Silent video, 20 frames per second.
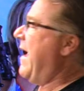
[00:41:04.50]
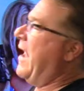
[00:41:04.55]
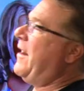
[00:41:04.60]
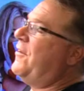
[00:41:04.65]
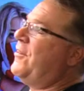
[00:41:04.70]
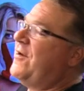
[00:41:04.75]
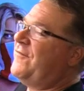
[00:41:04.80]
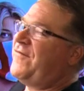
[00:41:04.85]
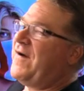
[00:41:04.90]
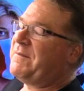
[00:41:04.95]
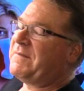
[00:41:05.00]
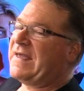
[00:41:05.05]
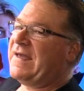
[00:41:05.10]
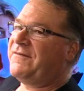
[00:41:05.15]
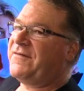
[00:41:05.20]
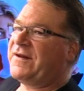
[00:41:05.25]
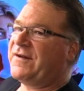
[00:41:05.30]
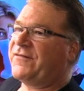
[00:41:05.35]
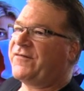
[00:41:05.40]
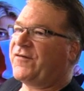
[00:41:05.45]
I don't know if I'm
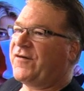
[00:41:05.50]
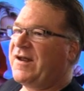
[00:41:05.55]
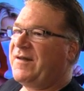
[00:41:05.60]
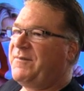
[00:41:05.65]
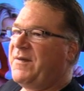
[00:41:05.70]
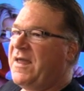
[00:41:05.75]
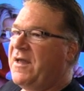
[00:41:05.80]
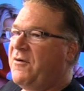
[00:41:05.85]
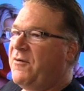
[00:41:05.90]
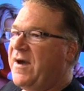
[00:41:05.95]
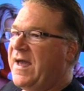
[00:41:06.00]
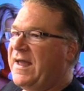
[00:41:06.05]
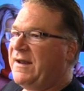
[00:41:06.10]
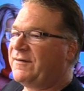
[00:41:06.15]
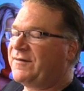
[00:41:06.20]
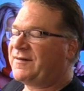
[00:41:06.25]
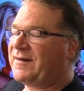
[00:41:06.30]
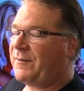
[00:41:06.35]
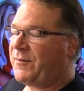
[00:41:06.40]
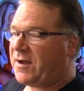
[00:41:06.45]
giving a freebie
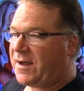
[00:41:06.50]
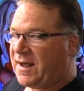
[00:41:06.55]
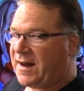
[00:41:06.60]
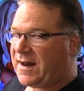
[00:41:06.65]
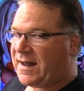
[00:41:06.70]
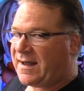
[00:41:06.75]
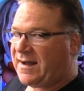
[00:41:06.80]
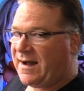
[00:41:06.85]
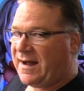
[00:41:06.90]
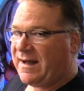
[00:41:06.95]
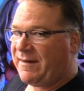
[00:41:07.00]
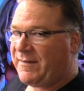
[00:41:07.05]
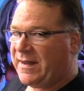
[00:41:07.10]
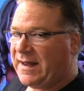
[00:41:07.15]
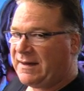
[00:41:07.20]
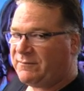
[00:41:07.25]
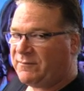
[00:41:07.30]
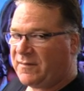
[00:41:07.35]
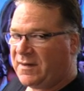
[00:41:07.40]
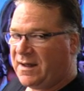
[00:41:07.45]
away or someone got a
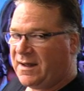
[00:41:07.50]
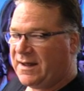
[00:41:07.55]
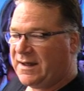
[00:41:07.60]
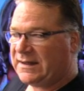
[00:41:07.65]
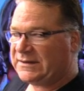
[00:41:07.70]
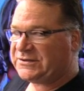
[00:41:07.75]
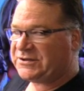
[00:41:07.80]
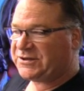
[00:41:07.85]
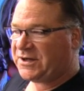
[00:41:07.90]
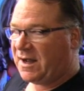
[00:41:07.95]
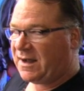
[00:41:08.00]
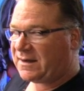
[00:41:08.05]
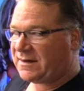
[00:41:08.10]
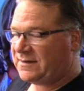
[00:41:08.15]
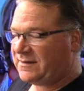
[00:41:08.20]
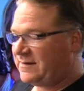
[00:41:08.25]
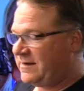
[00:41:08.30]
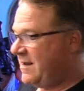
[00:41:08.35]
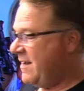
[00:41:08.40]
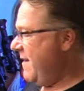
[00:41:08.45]
comment uh,
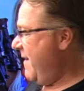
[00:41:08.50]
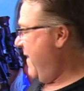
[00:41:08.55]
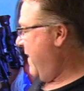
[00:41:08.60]
chucked